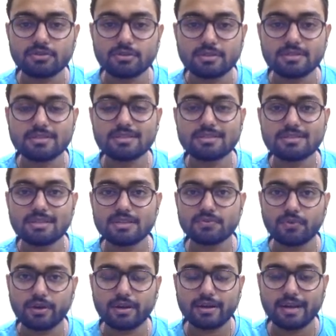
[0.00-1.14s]
So this is just
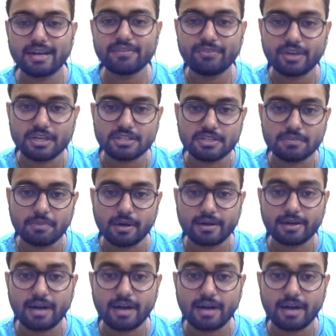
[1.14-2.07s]
for a clarification part.